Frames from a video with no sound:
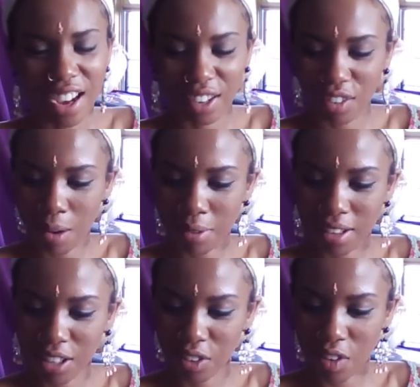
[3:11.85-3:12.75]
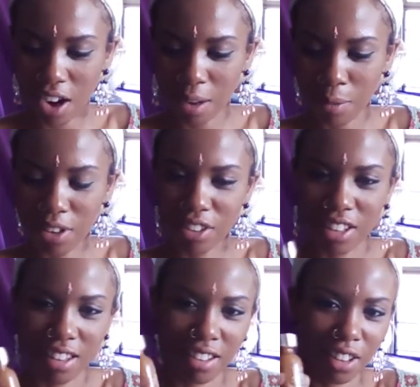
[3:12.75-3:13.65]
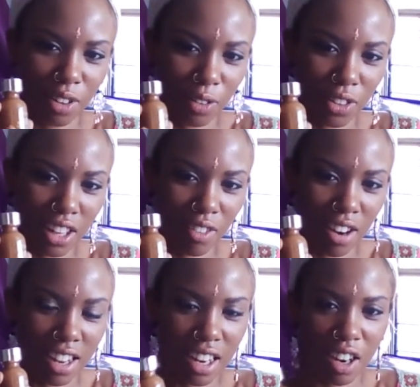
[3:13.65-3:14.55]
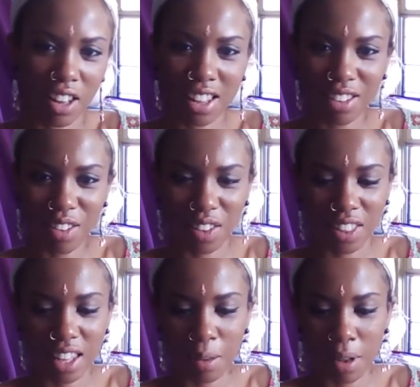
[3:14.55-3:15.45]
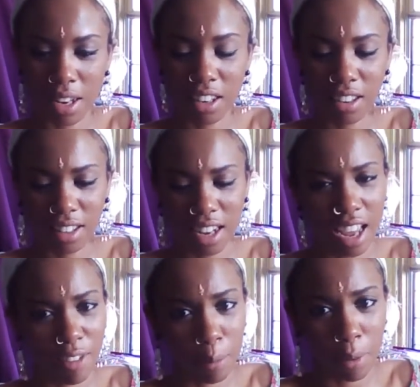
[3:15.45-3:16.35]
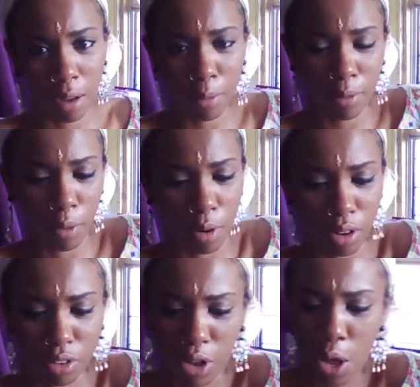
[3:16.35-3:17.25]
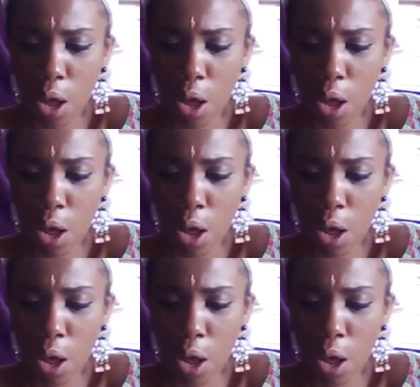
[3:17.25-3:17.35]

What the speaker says: It didn't crack, but it just has a little thing right here. That's the only thing. But it does not have a pump, of course.